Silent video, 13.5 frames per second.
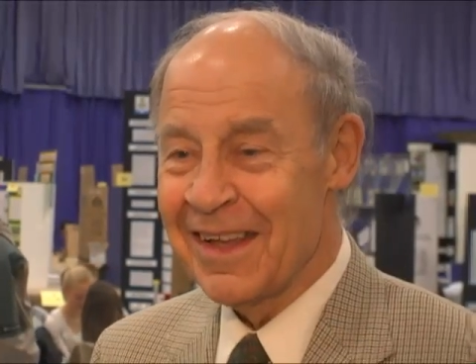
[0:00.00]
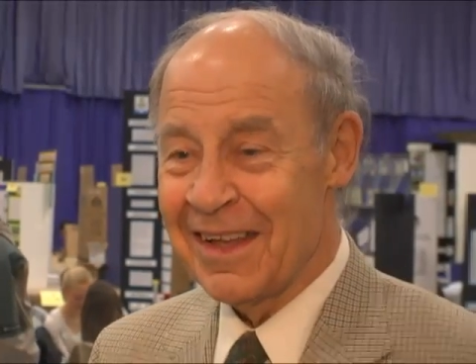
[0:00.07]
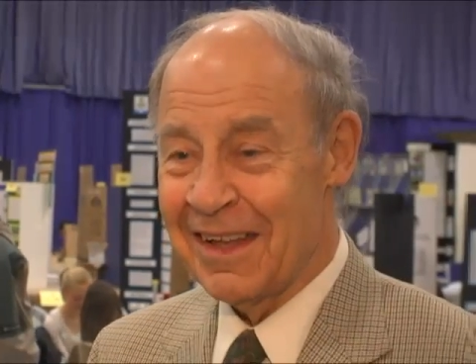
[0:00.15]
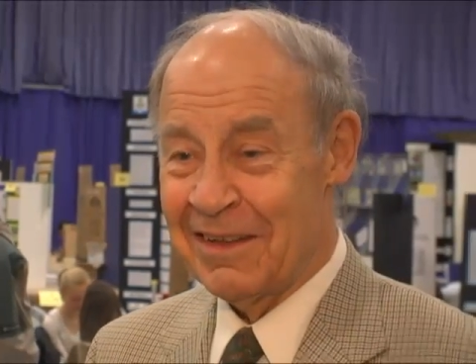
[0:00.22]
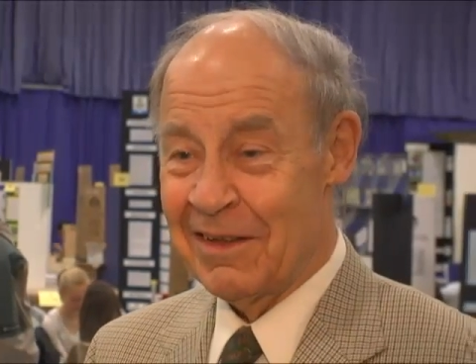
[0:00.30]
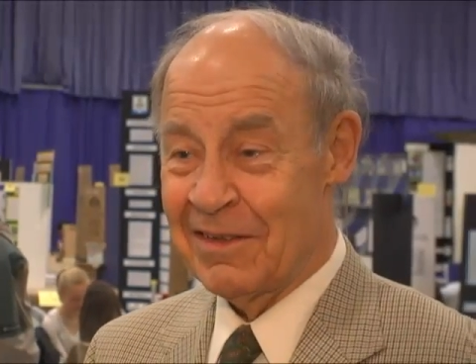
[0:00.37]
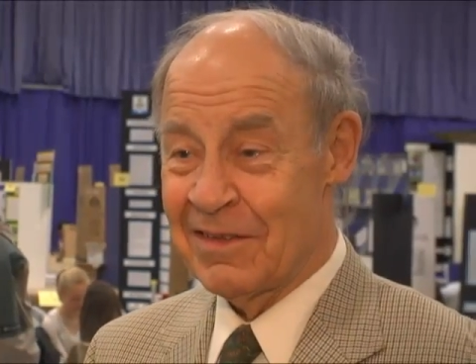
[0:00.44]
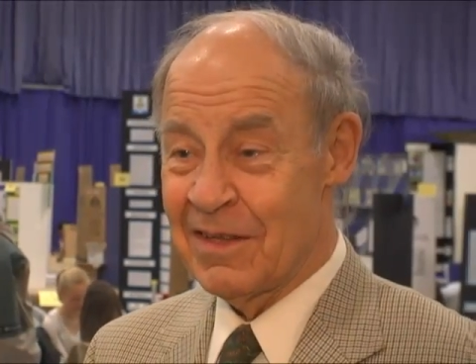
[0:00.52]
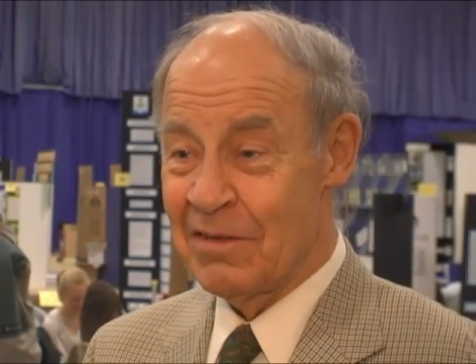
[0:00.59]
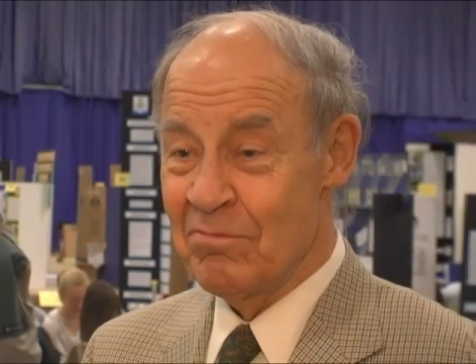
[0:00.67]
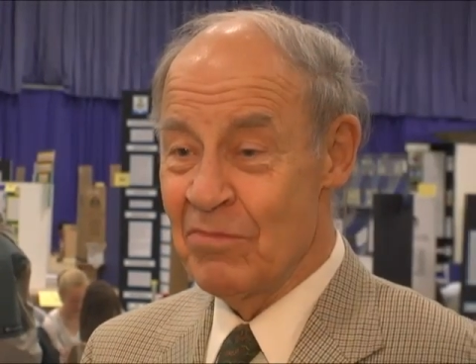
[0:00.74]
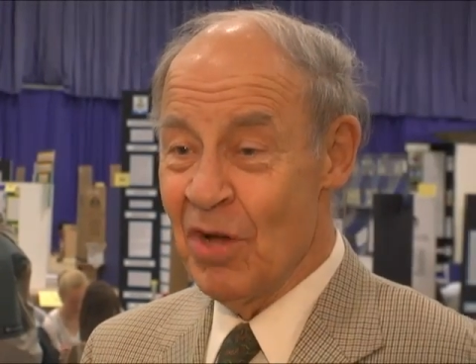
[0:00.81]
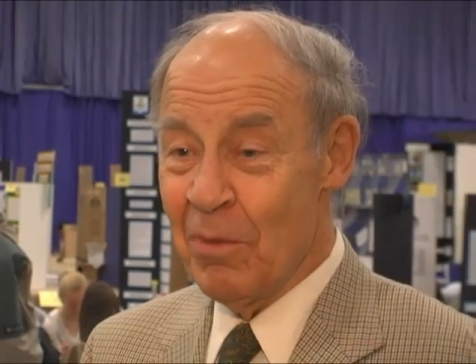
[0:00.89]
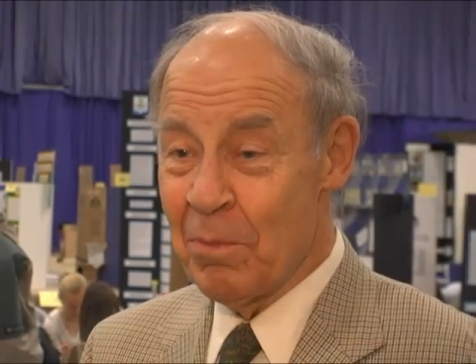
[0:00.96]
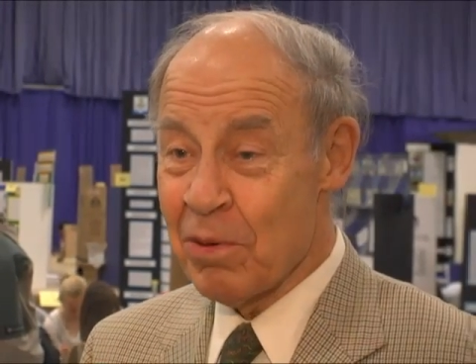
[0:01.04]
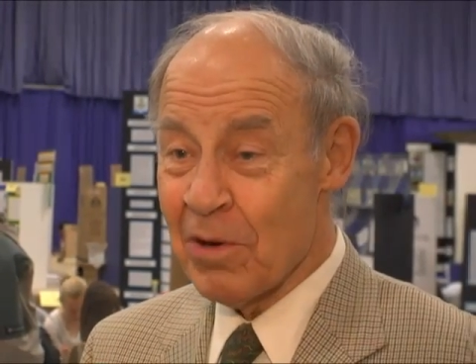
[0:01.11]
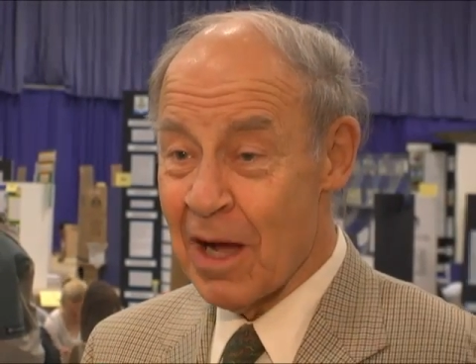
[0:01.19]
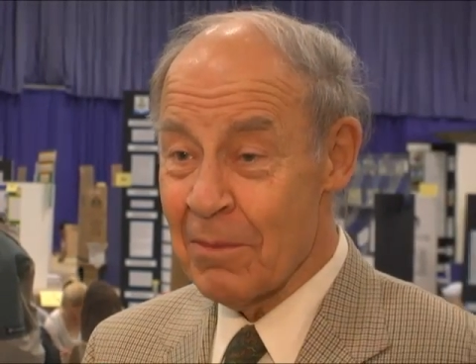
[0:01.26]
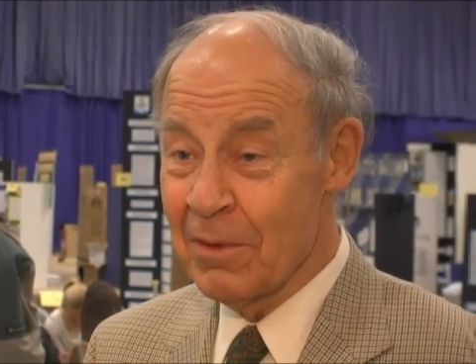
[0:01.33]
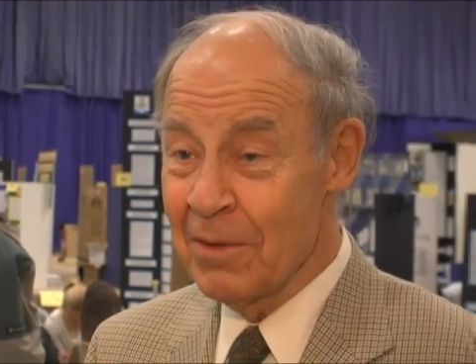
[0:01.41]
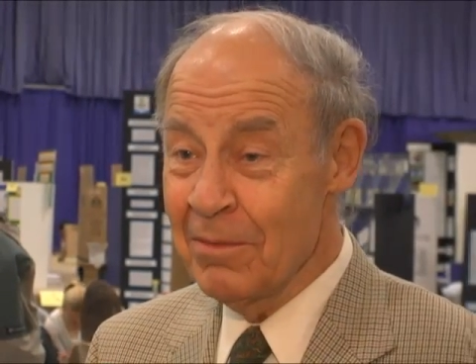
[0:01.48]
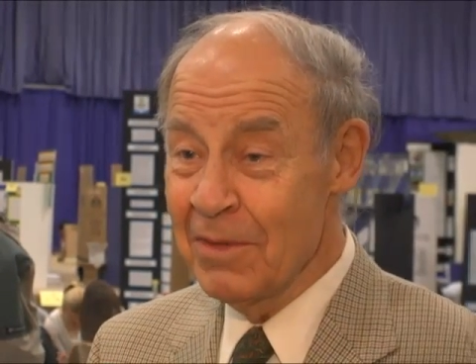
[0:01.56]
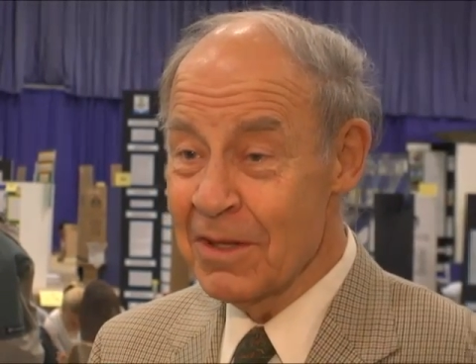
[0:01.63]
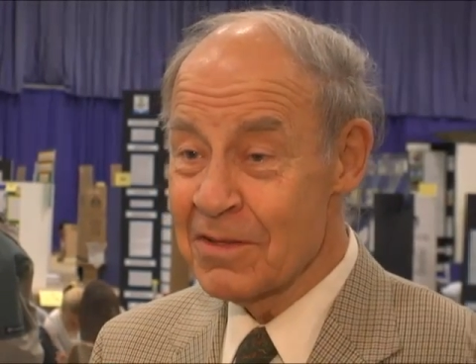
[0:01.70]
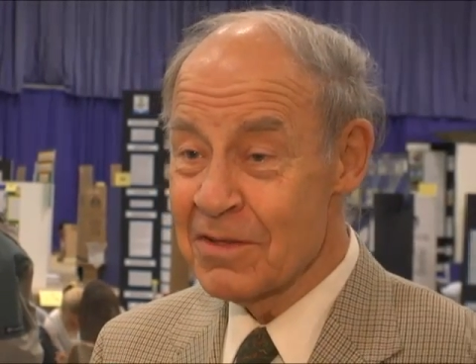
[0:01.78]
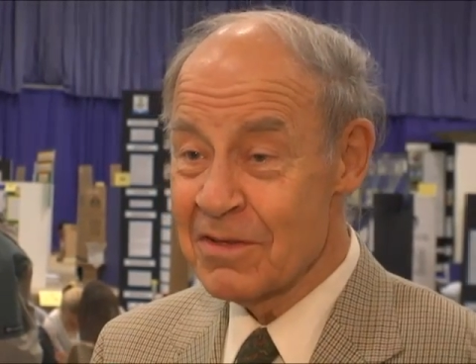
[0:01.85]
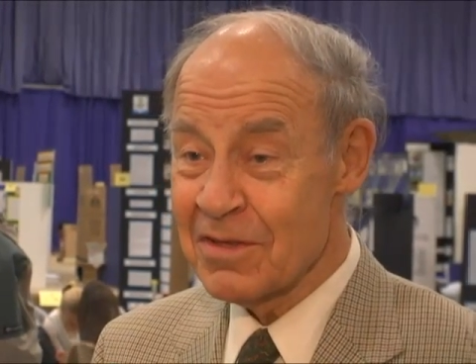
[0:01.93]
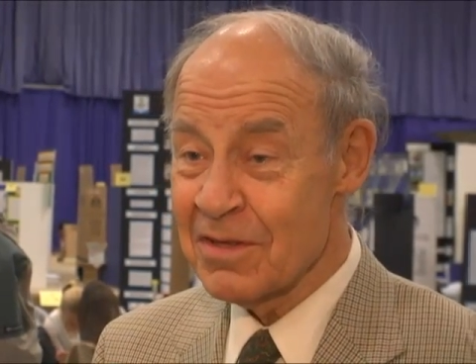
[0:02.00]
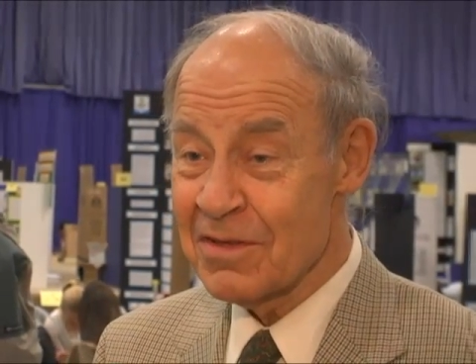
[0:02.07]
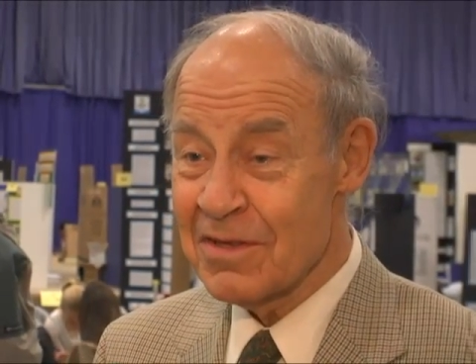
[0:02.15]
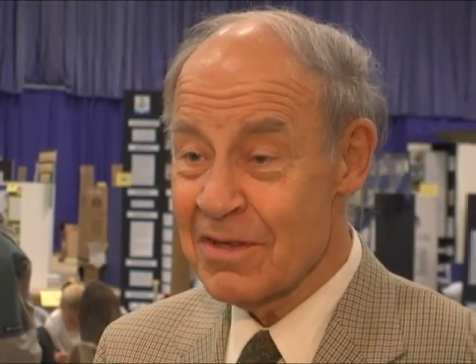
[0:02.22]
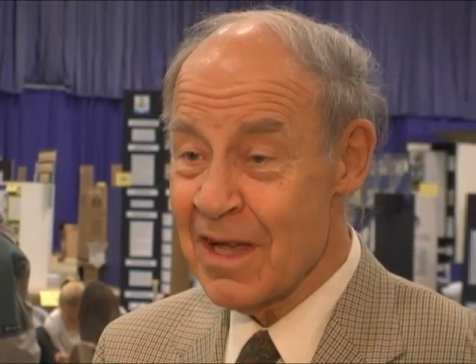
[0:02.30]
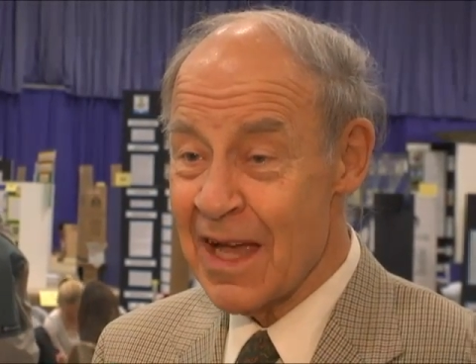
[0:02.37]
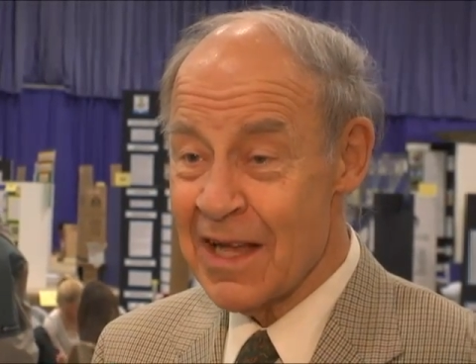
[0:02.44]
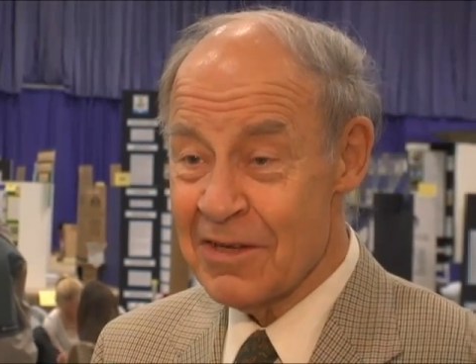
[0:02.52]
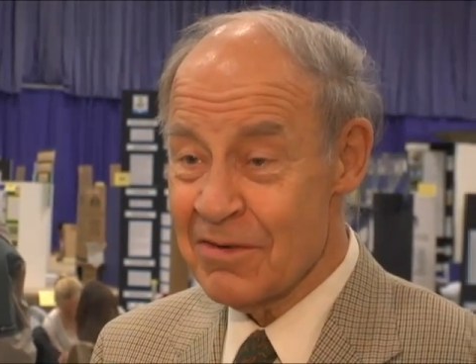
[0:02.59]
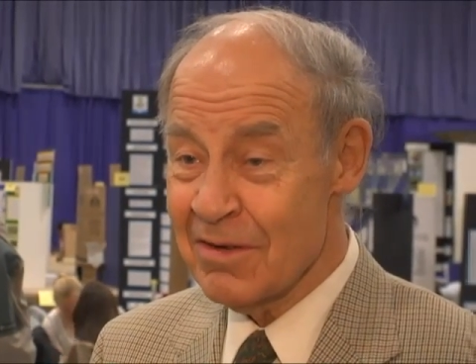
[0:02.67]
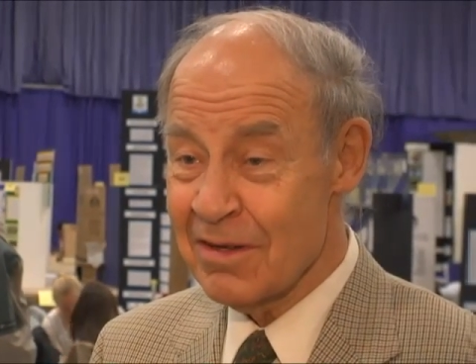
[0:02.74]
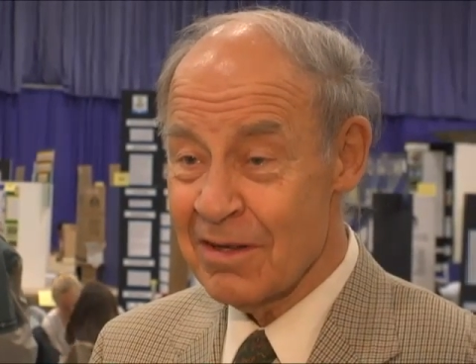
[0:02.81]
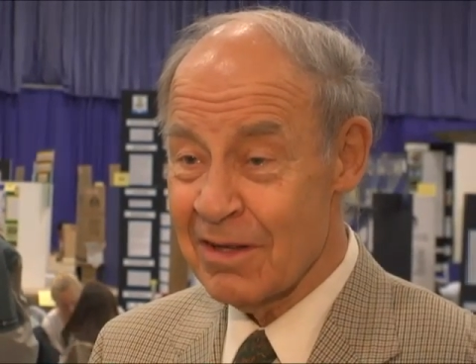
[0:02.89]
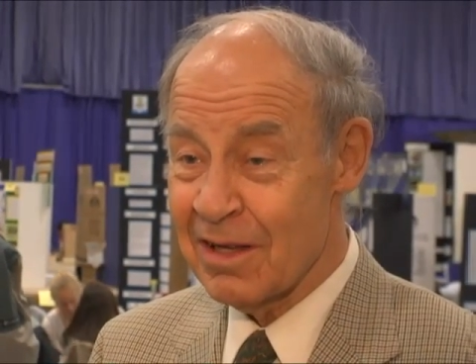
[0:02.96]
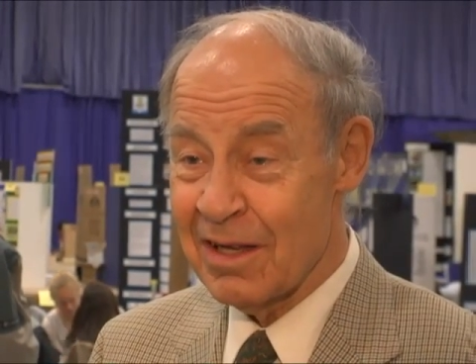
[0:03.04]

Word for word: And they say, no problem, it's just natural.